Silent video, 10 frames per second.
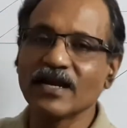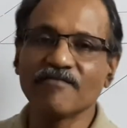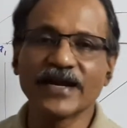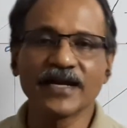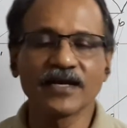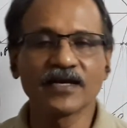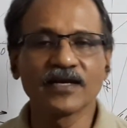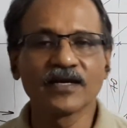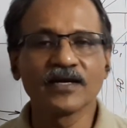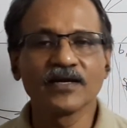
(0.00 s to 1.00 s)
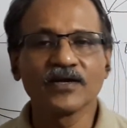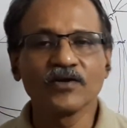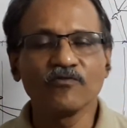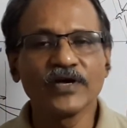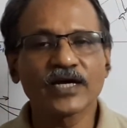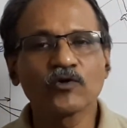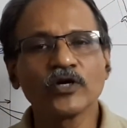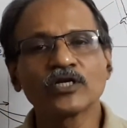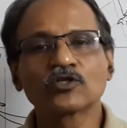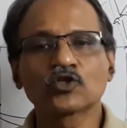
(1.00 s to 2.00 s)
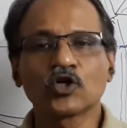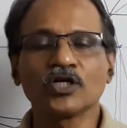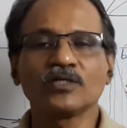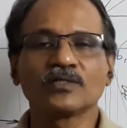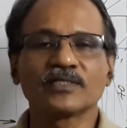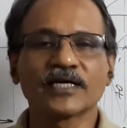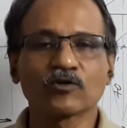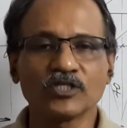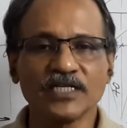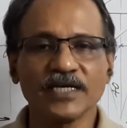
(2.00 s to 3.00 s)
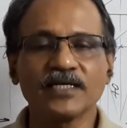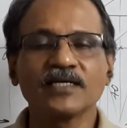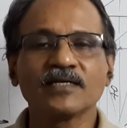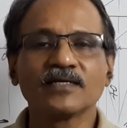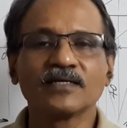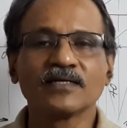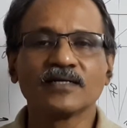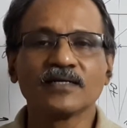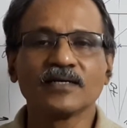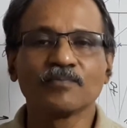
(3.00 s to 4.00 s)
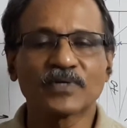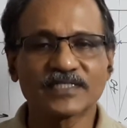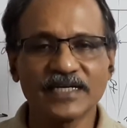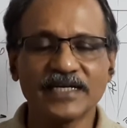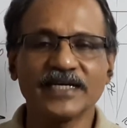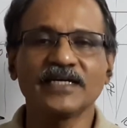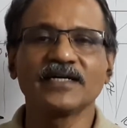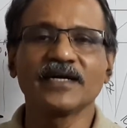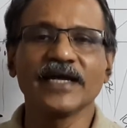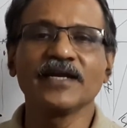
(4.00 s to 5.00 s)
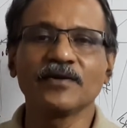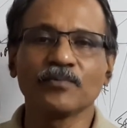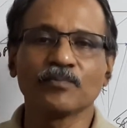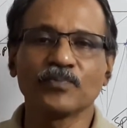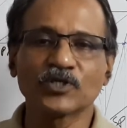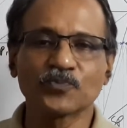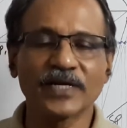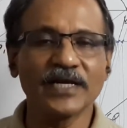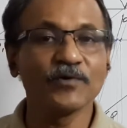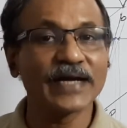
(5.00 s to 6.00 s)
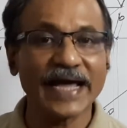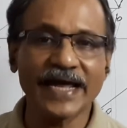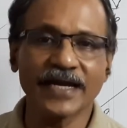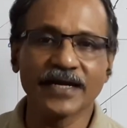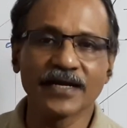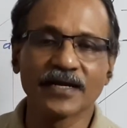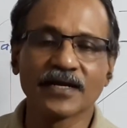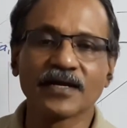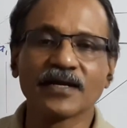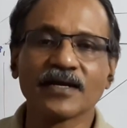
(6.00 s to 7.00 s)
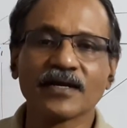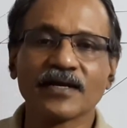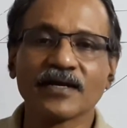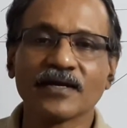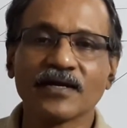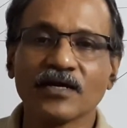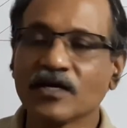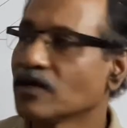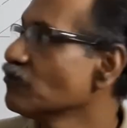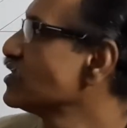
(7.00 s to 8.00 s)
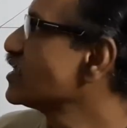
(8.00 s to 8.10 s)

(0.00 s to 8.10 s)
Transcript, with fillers: 11, we are going to solve the question presented in perspective 9, which